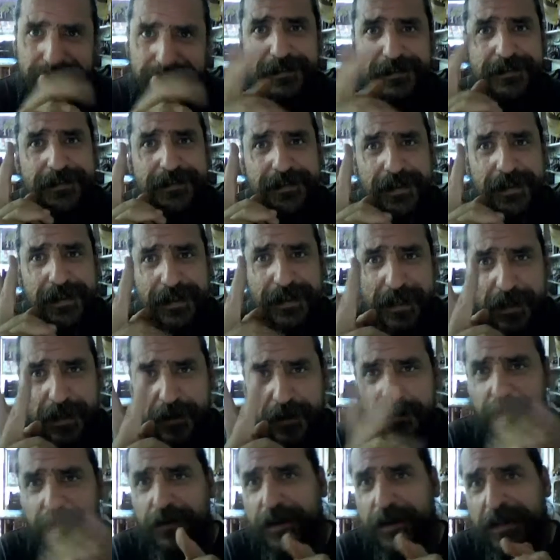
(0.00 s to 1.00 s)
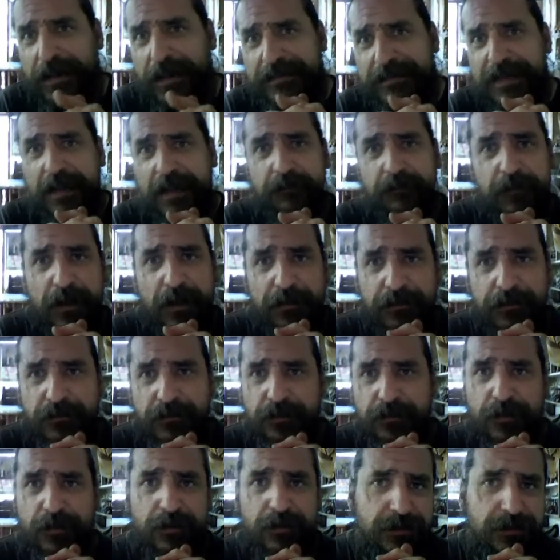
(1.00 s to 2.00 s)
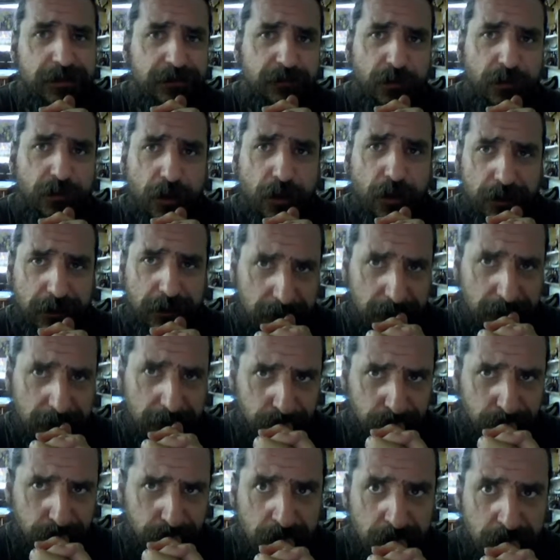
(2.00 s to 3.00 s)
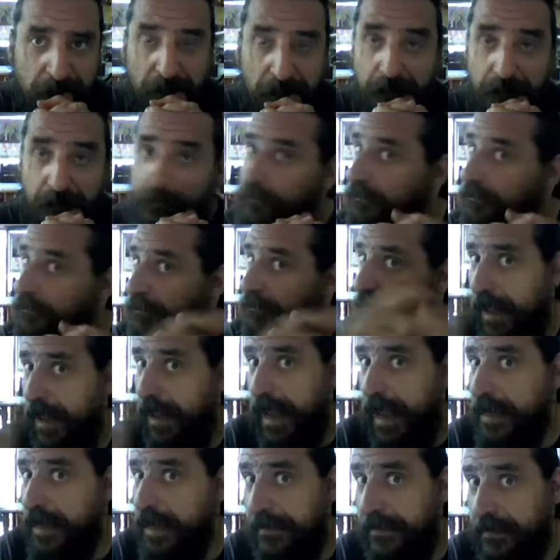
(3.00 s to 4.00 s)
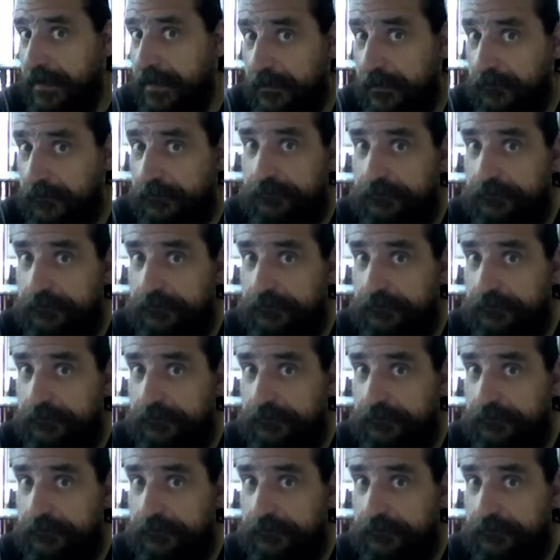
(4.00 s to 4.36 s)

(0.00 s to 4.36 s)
It's a year and 10 months worth of work. I did it.